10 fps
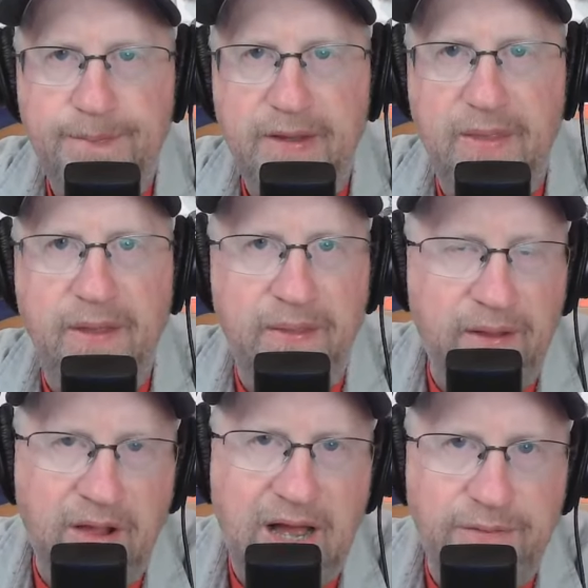And then
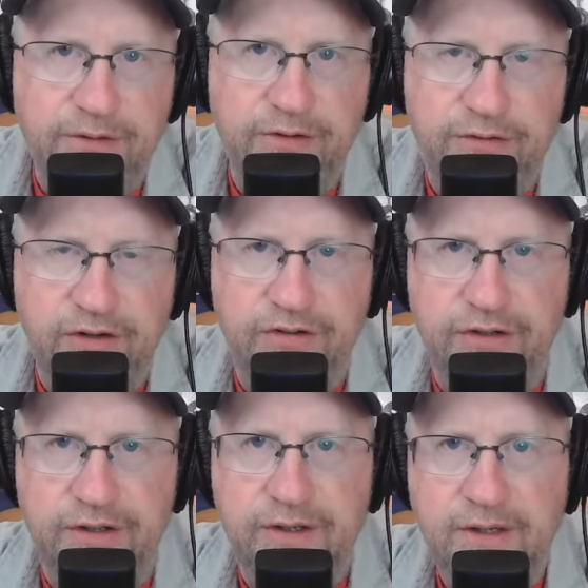they'll have a
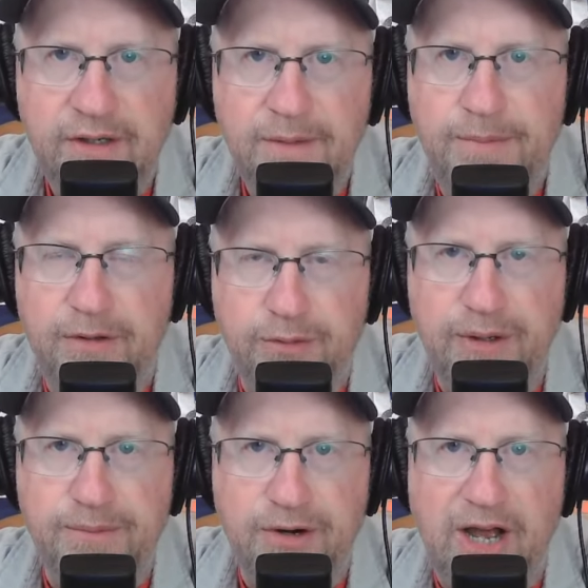decision
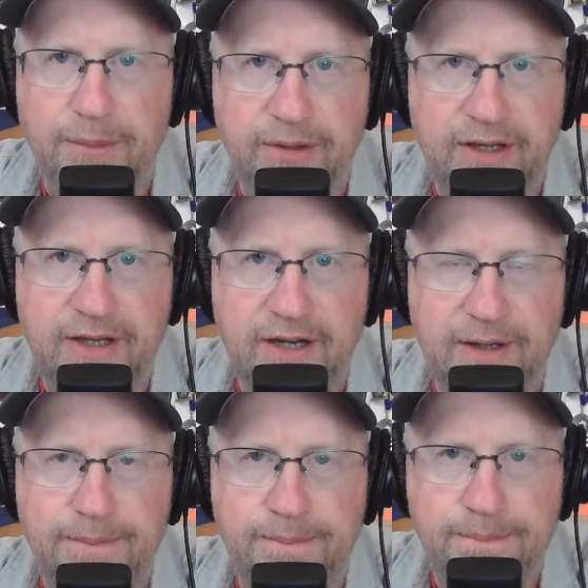between probably
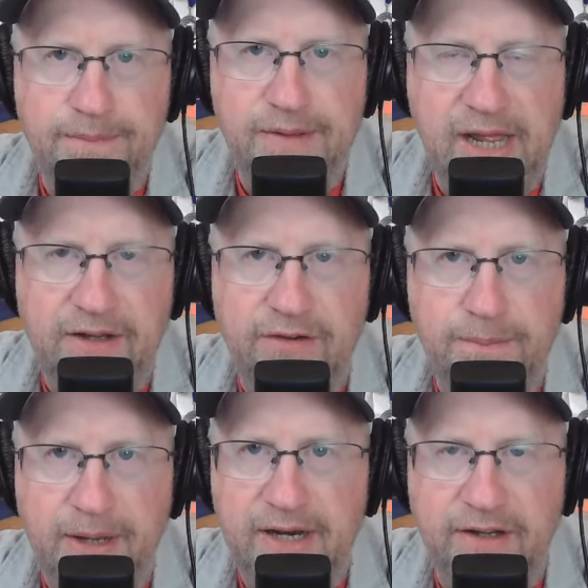Knicks and
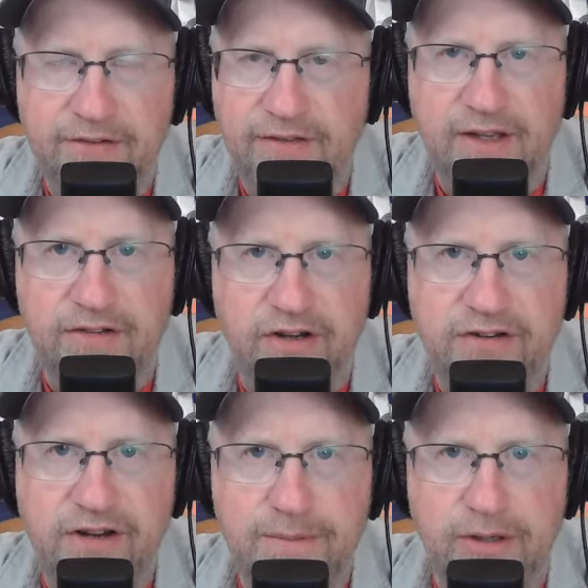Penix. I think
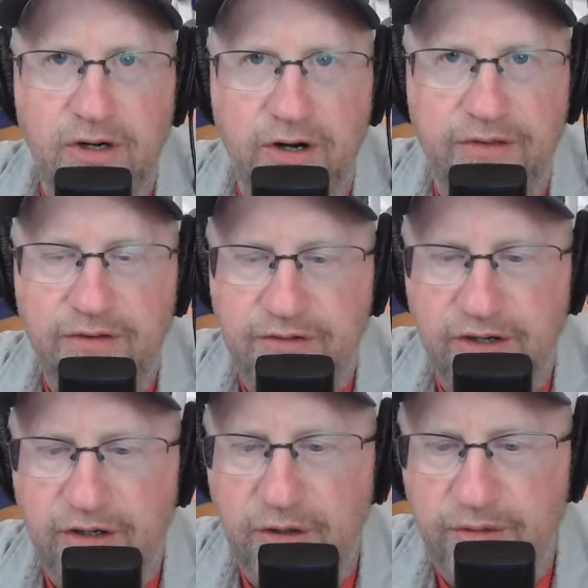J.J. McCarthy is going
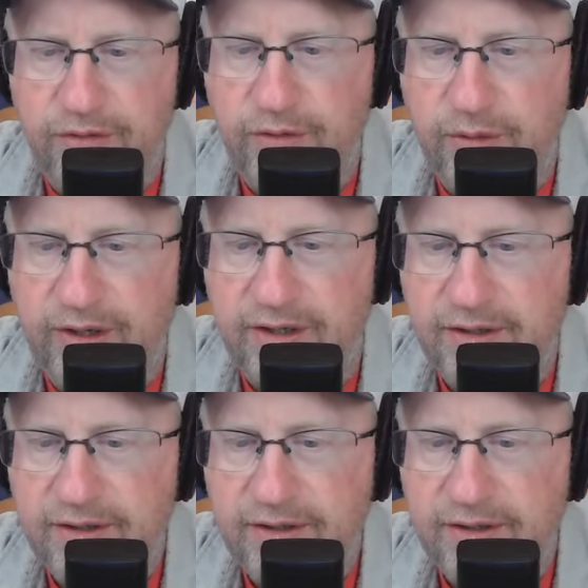to go too quick.